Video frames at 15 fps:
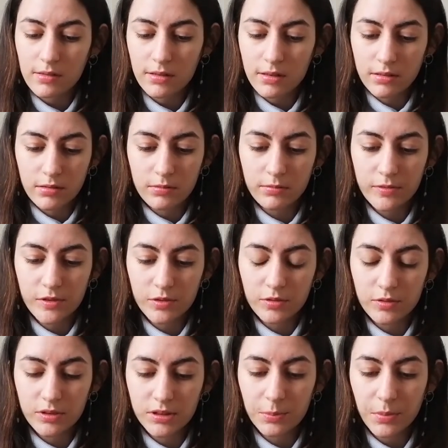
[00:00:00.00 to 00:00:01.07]
you can always
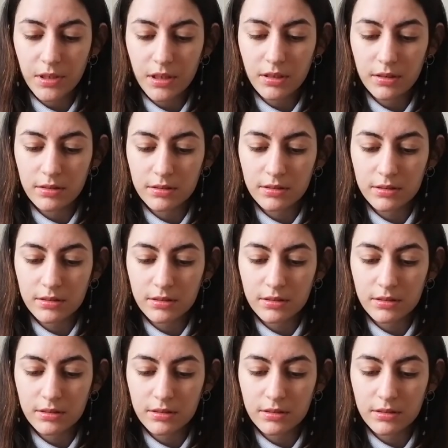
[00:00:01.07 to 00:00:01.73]
do something else.